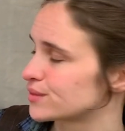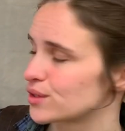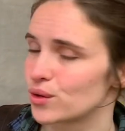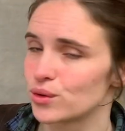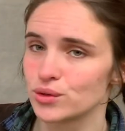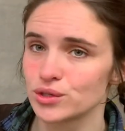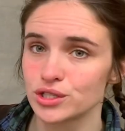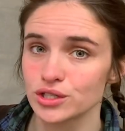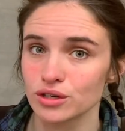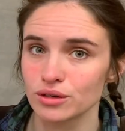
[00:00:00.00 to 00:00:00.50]

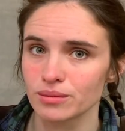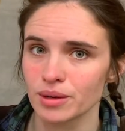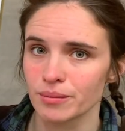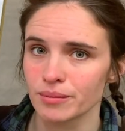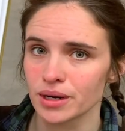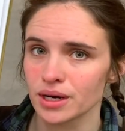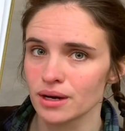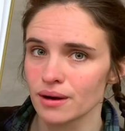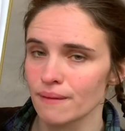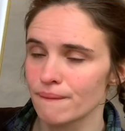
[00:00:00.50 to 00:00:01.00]
Oh, do you
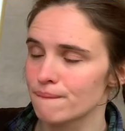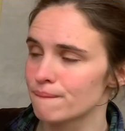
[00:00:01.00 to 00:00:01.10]
remember?